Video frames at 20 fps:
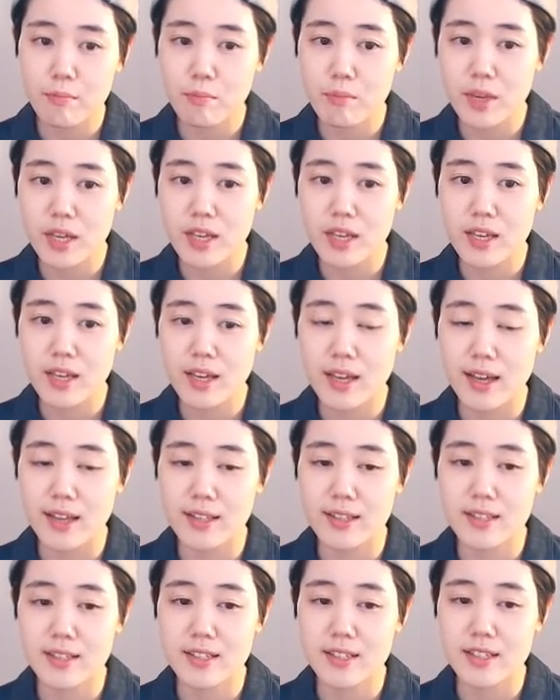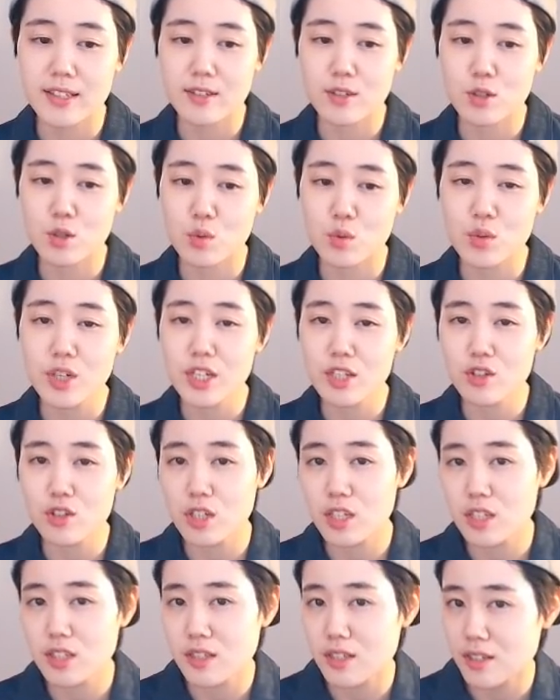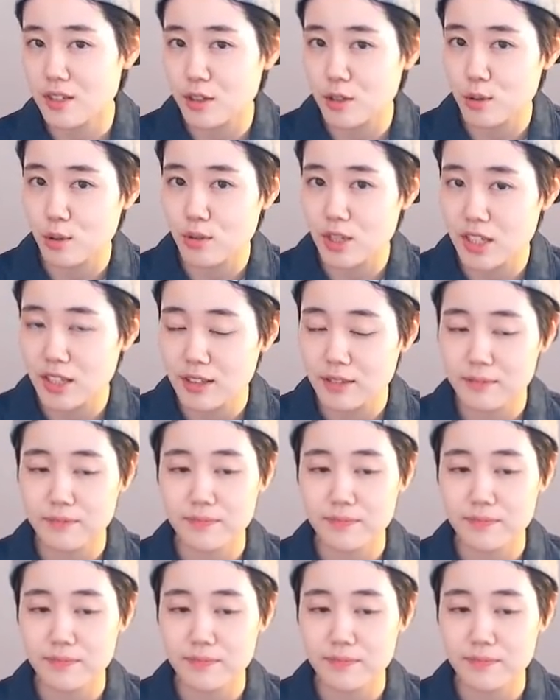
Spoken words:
B, and C. So which is a good one?